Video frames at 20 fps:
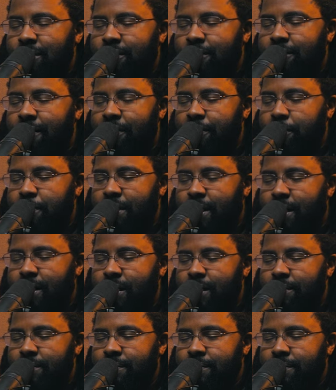Father, we
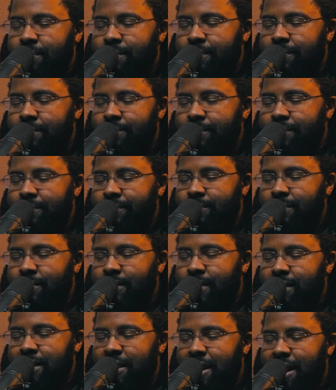come
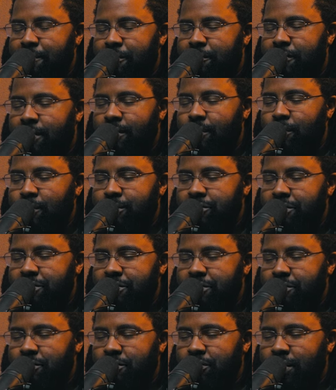in the name of our Lord
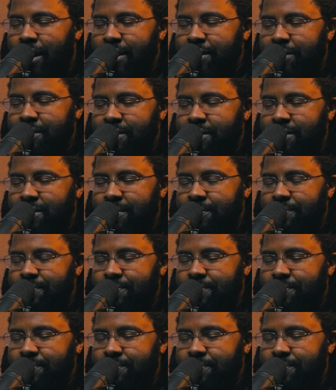Jesus Christ.